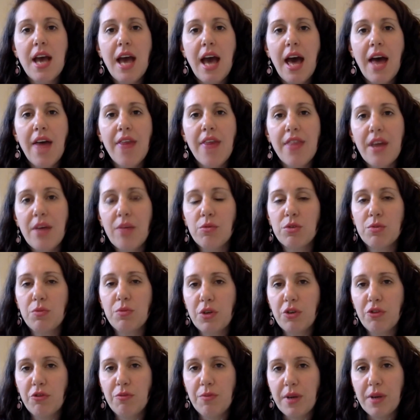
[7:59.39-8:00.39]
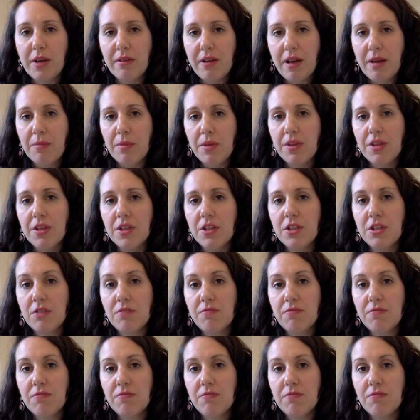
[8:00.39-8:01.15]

And that was one of my grandmother's